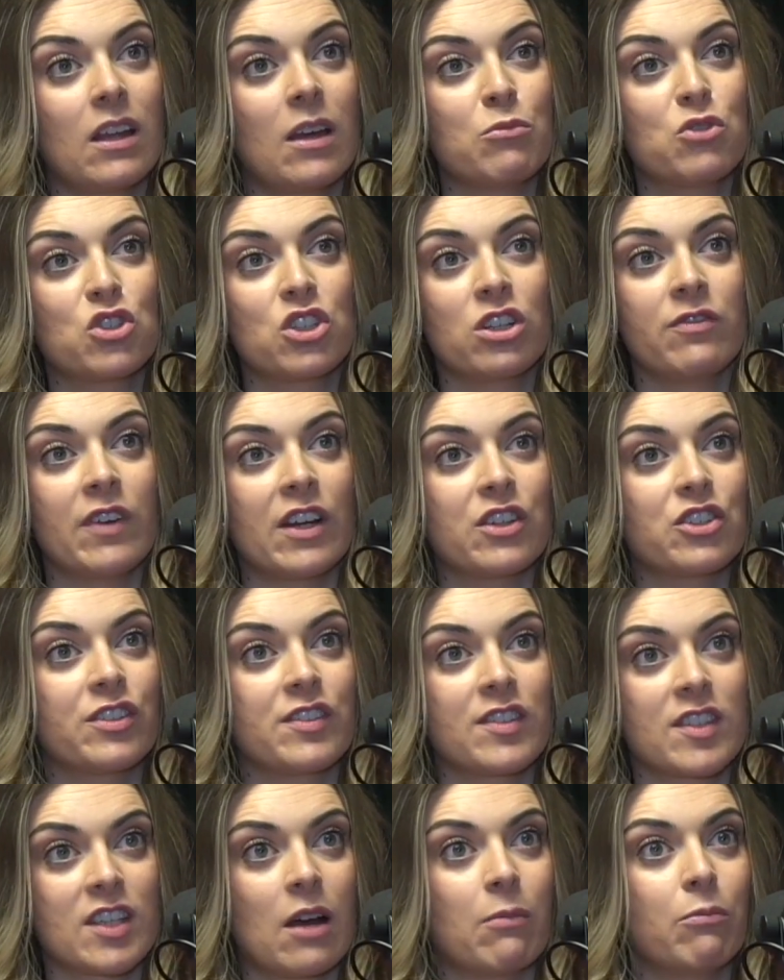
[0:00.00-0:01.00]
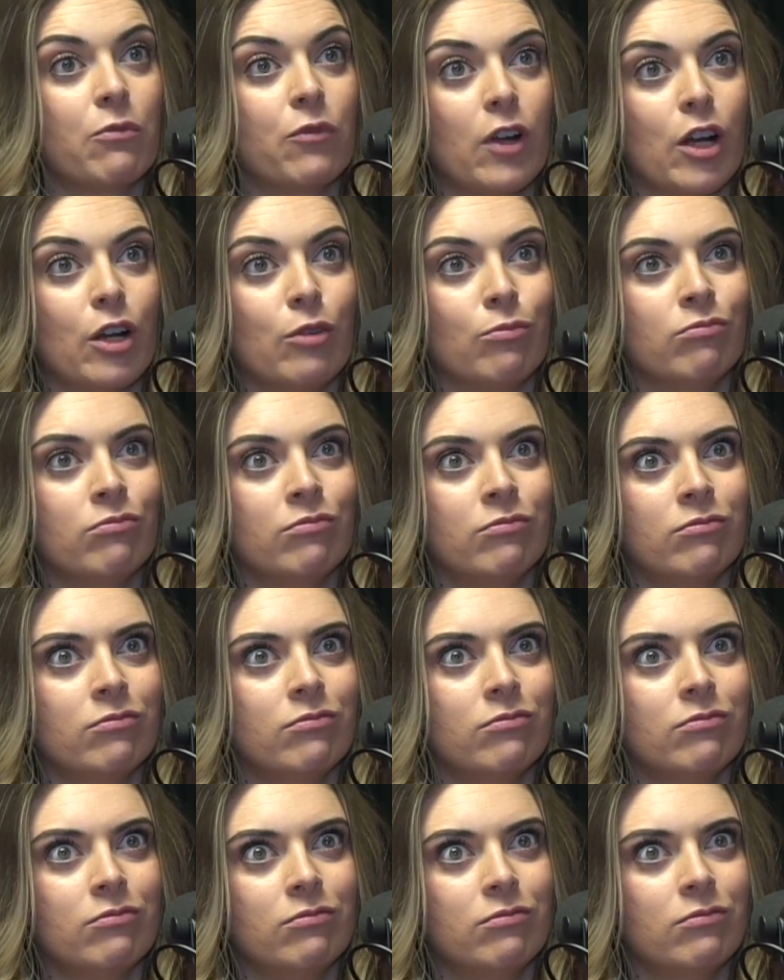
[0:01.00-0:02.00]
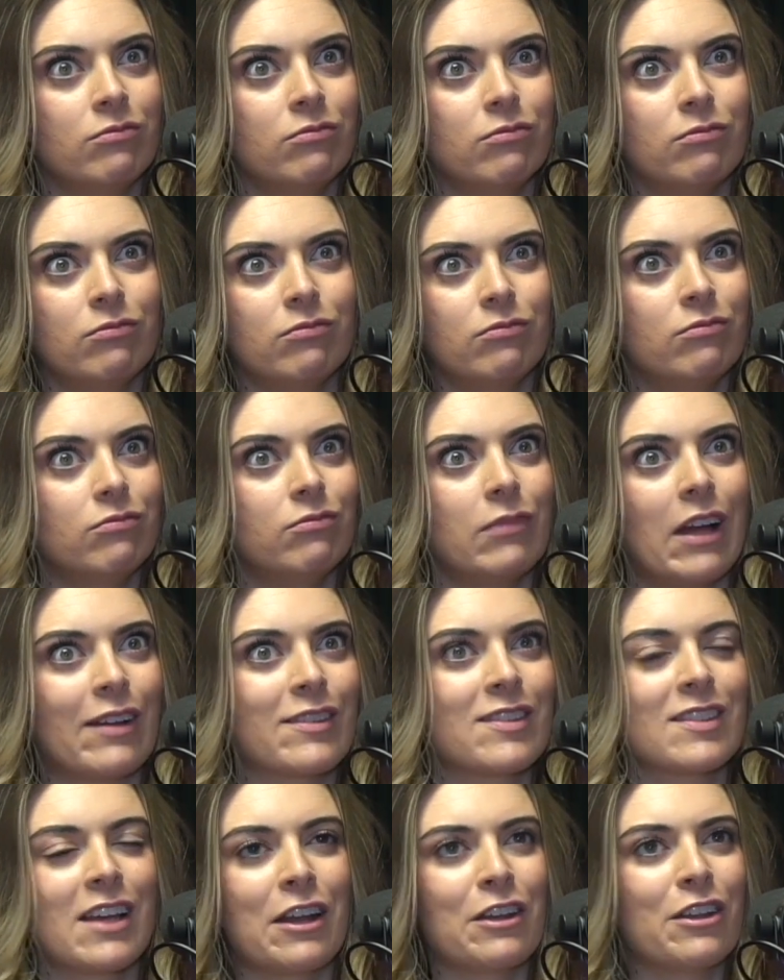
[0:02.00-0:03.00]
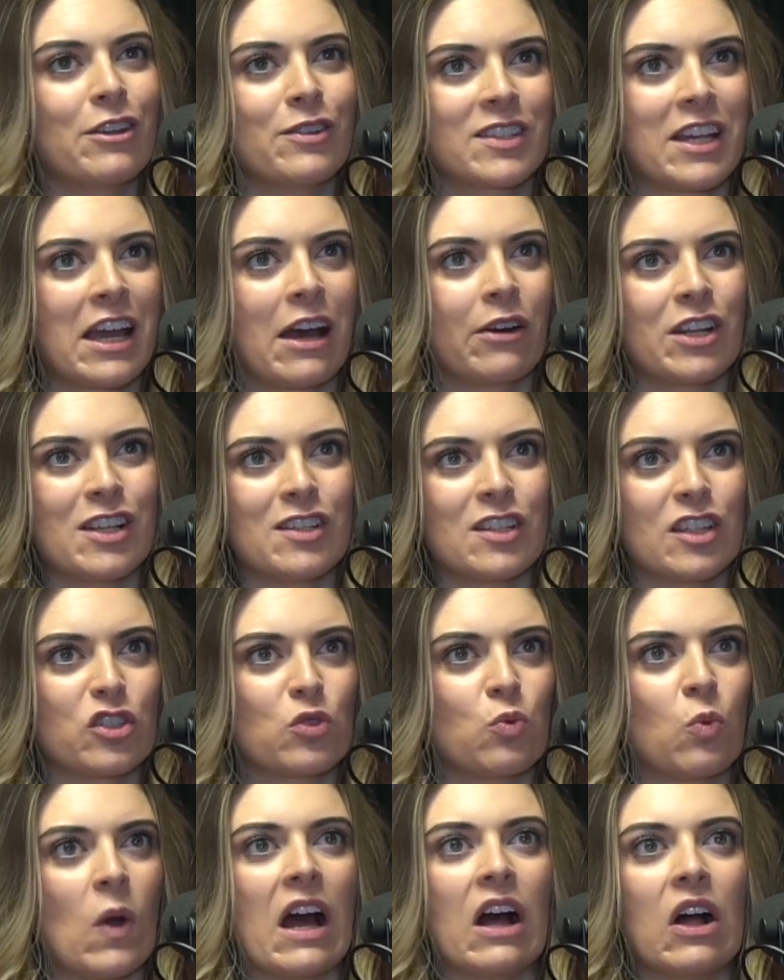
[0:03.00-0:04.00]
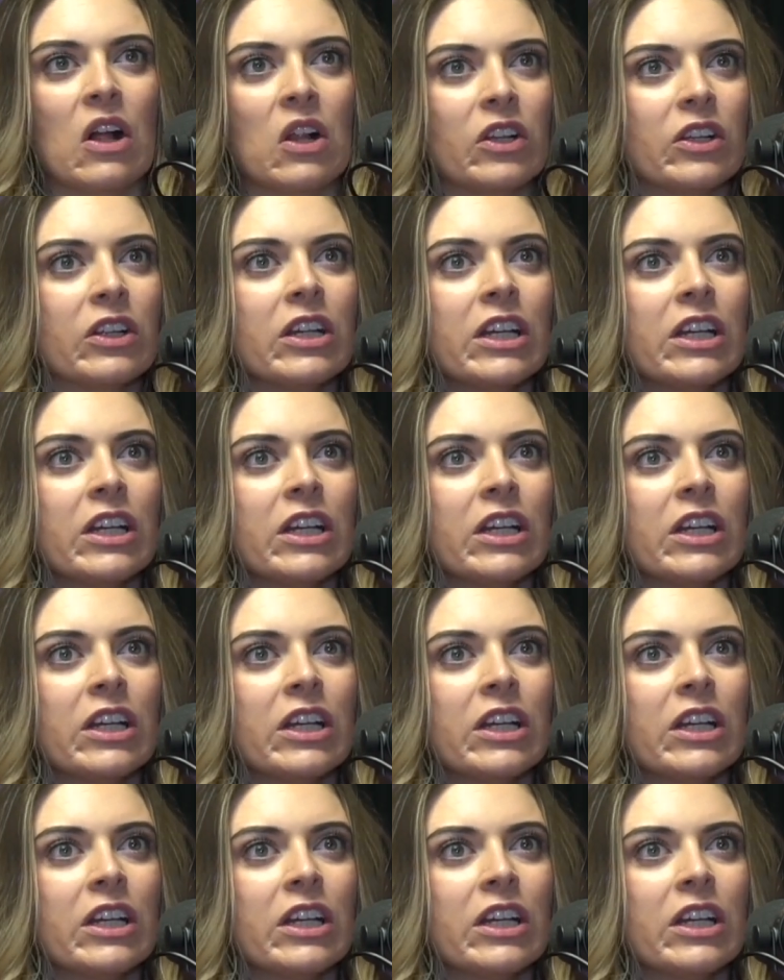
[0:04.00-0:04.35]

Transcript: I'm sure veterans come from outside of those counties as well